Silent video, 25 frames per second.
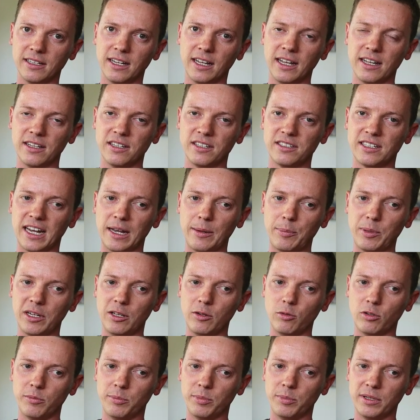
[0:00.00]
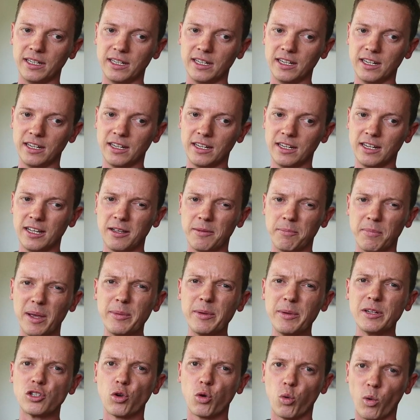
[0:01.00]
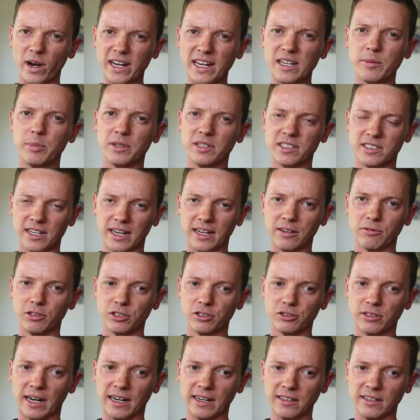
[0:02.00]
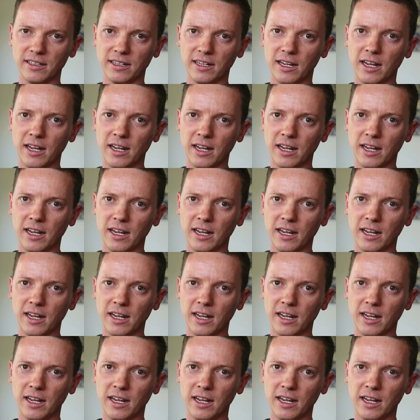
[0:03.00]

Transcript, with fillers: the scapula would be maybe 20% retracted.